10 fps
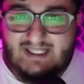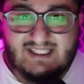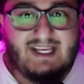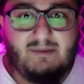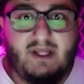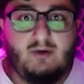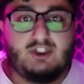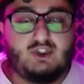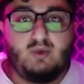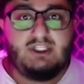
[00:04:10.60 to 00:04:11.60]
the same
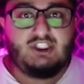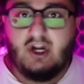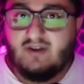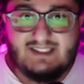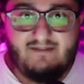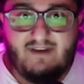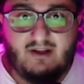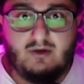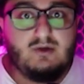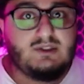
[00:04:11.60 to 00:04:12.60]
language, we share the same
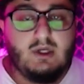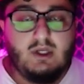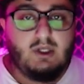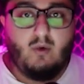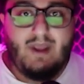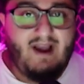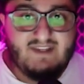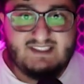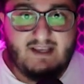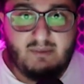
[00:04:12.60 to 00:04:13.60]
values, we have the
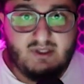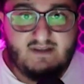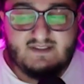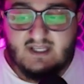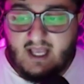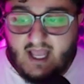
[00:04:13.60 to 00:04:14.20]
same beliefs,